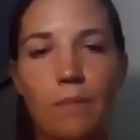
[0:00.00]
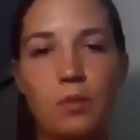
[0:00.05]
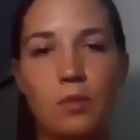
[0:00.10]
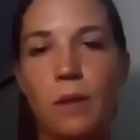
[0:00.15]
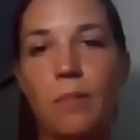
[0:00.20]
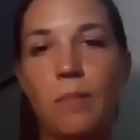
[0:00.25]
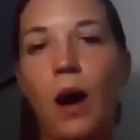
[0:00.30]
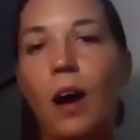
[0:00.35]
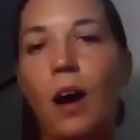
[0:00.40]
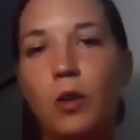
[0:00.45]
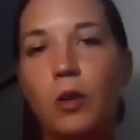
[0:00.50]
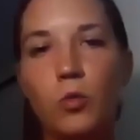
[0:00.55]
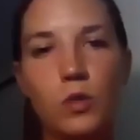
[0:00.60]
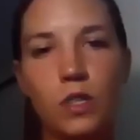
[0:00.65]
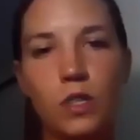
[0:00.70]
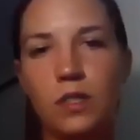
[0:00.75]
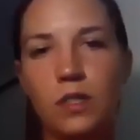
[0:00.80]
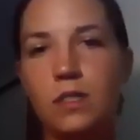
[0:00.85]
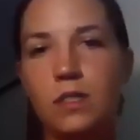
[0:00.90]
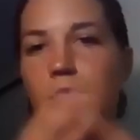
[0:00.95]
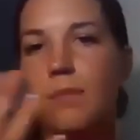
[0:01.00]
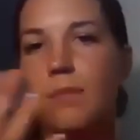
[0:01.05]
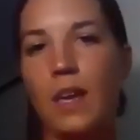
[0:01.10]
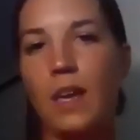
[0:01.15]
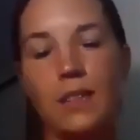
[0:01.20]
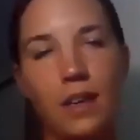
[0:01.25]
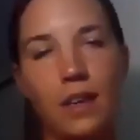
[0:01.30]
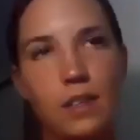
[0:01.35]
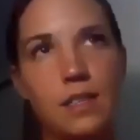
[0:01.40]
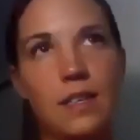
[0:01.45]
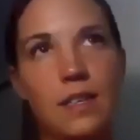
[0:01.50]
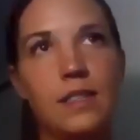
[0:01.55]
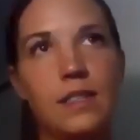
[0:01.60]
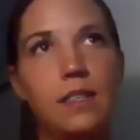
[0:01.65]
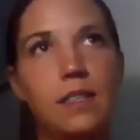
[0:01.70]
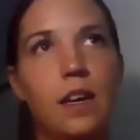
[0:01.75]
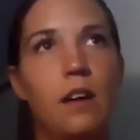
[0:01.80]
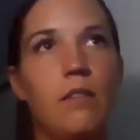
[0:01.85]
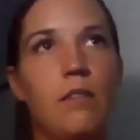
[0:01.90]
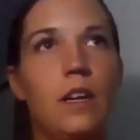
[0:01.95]
combine orders to make things
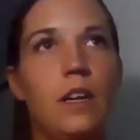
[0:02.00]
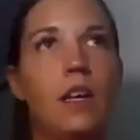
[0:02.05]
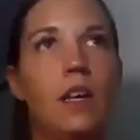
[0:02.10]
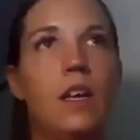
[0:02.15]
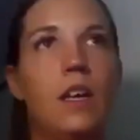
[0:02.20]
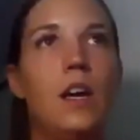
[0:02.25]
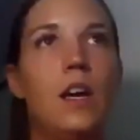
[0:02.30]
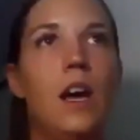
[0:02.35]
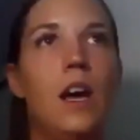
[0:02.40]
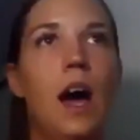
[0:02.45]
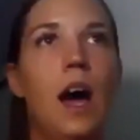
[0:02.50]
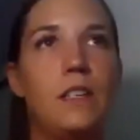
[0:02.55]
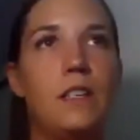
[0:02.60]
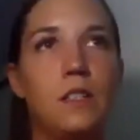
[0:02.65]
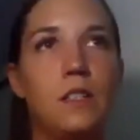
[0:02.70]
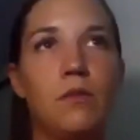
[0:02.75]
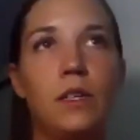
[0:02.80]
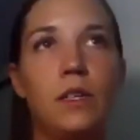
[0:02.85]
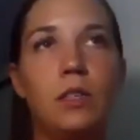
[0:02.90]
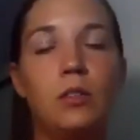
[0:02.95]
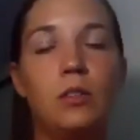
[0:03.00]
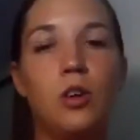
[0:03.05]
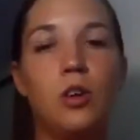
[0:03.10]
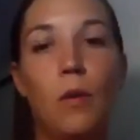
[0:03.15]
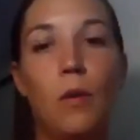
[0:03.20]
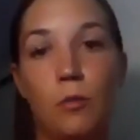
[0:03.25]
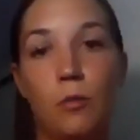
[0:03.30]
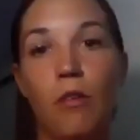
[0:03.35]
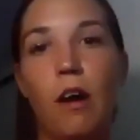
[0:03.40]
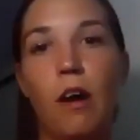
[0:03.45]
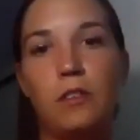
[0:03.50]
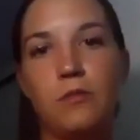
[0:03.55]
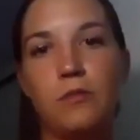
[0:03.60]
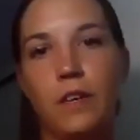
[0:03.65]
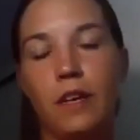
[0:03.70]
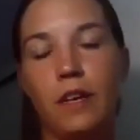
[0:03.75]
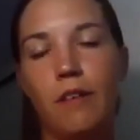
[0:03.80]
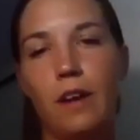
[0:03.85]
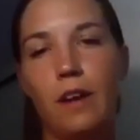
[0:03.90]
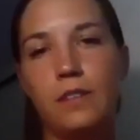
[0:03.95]
easier, and there's a real
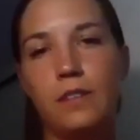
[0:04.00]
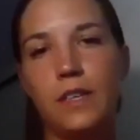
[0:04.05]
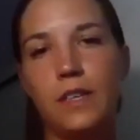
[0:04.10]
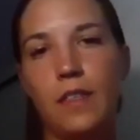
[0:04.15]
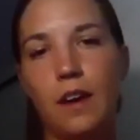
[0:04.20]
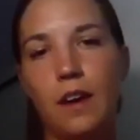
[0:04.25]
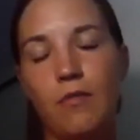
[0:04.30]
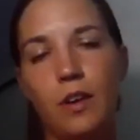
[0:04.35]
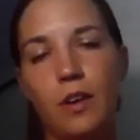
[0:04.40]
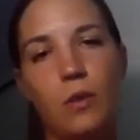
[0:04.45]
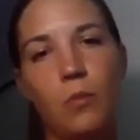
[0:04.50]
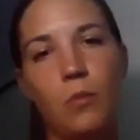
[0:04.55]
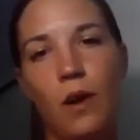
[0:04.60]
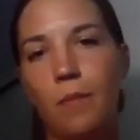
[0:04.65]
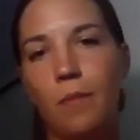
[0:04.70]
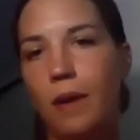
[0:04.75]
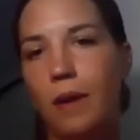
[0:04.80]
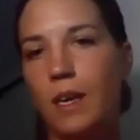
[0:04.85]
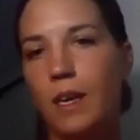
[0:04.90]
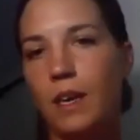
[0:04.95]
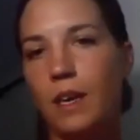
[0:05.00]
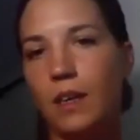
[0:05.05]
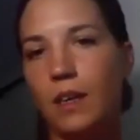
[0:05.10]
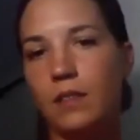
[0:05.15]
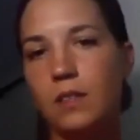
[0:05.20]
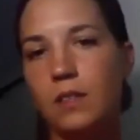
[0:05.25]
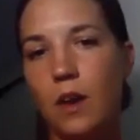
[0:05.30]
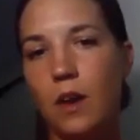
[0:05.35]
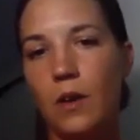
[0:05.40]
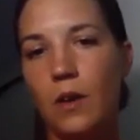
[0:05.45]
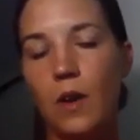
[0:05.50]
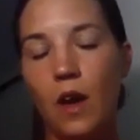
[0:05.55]
camaraderie around South African winemaking. So